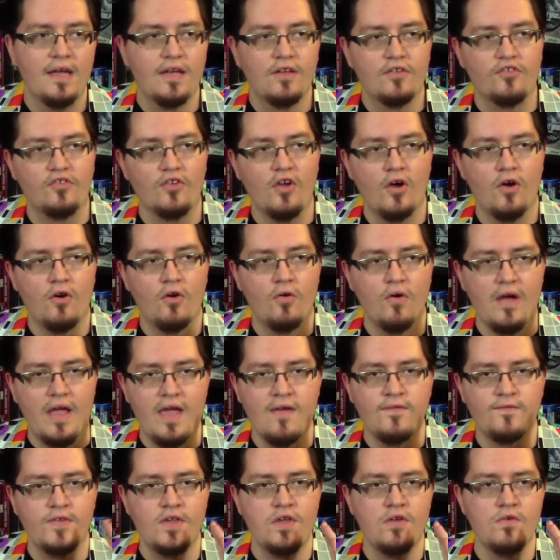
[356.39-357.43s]
So
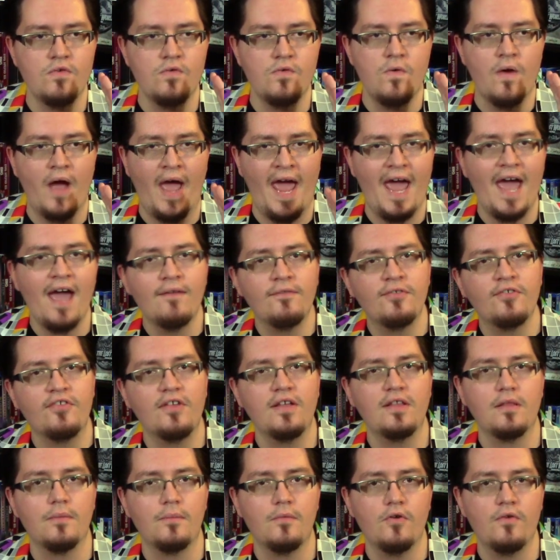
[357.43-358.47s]
if you have
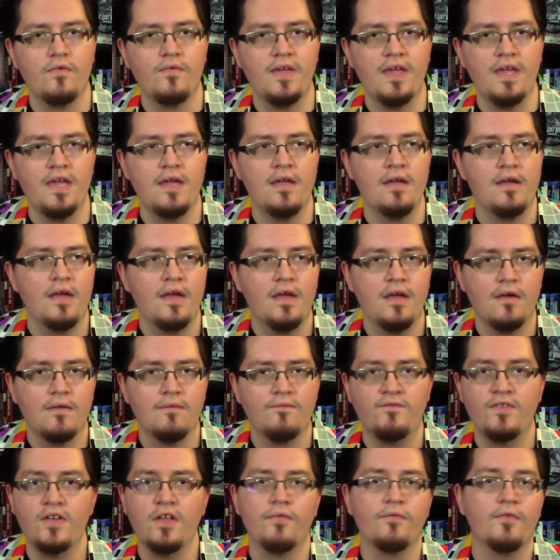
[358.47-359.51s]
seen the movie,
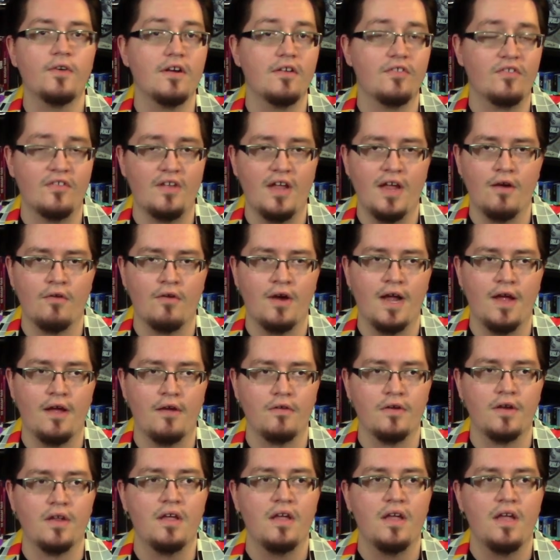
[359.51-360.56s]
feel free to stay
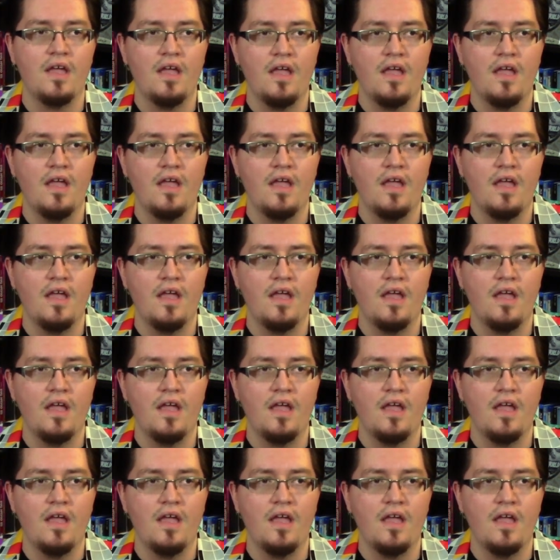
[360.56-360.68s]
around.